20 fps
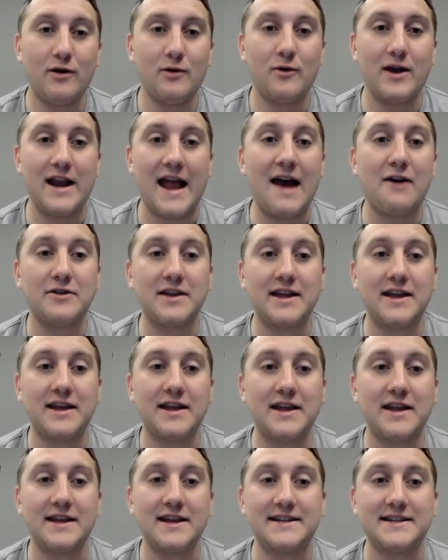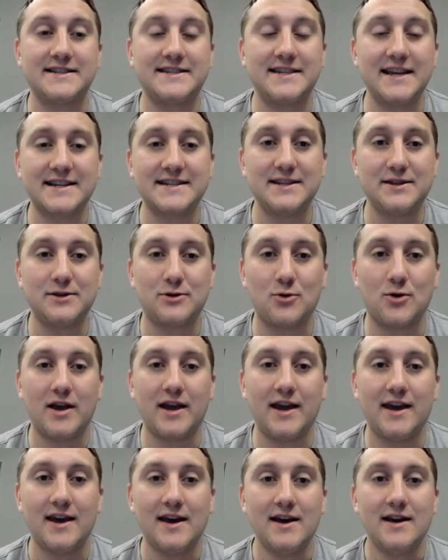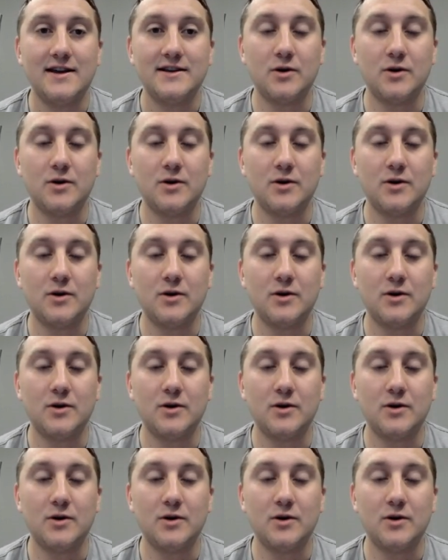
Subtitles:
If we went out and get to 6-3,